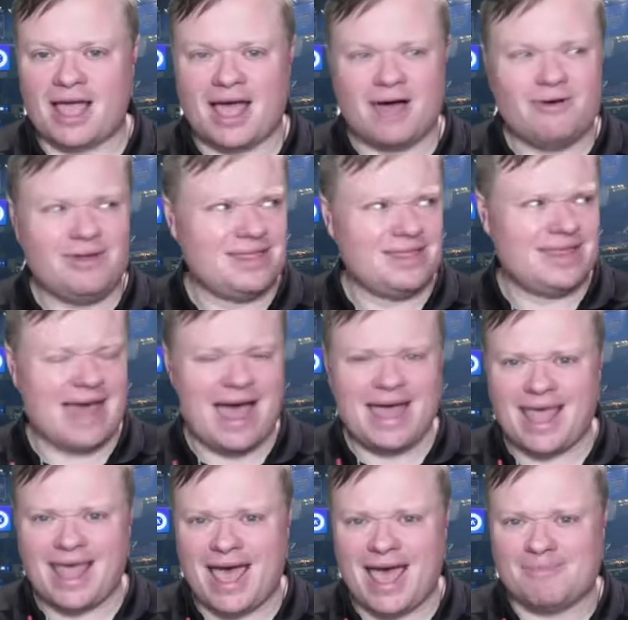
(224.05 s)
how did that
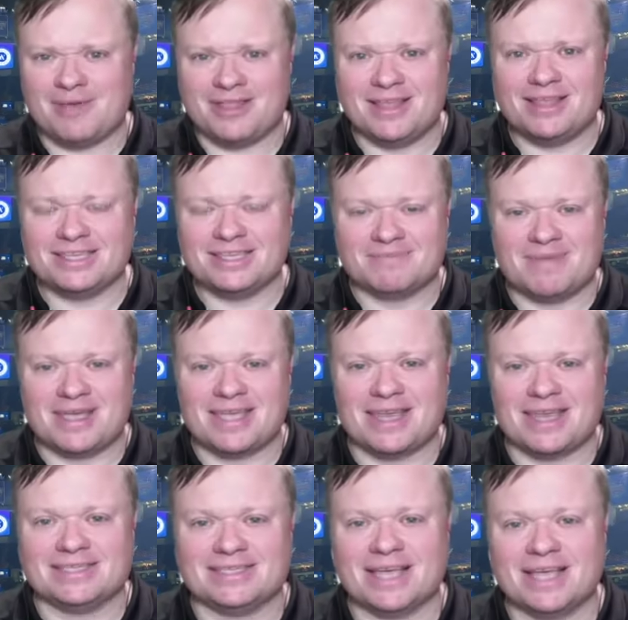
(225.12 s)
happen? That doesn't make
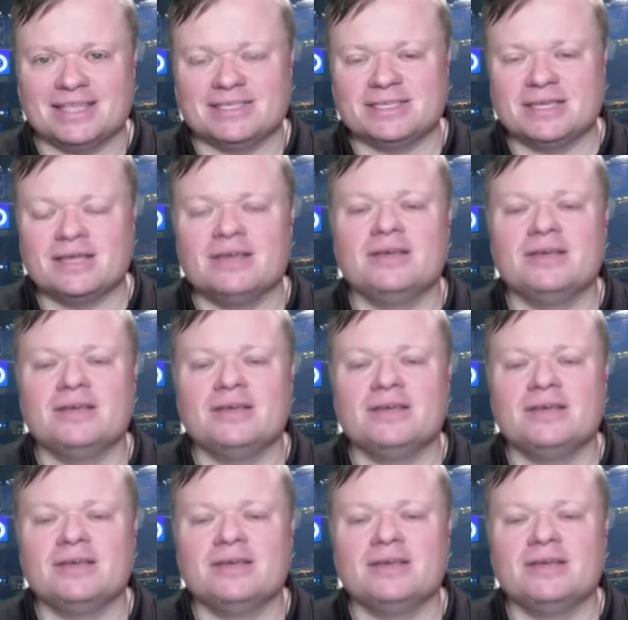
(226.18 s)
any sense.